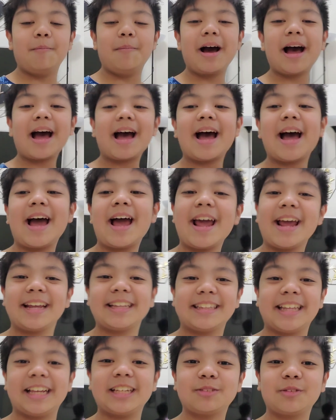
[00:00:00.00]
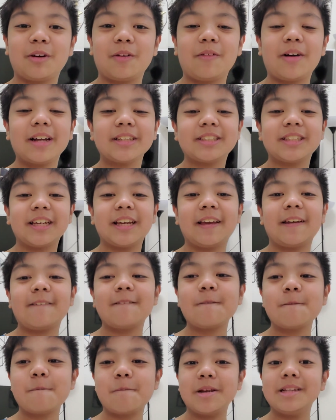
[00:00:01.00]
Bye. Thanks for
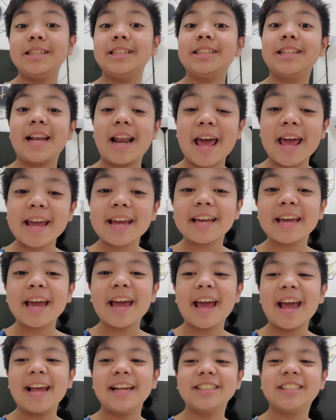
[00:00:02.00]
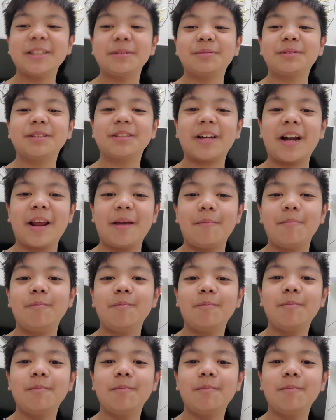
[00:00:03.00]
watching. Please like and subscribe.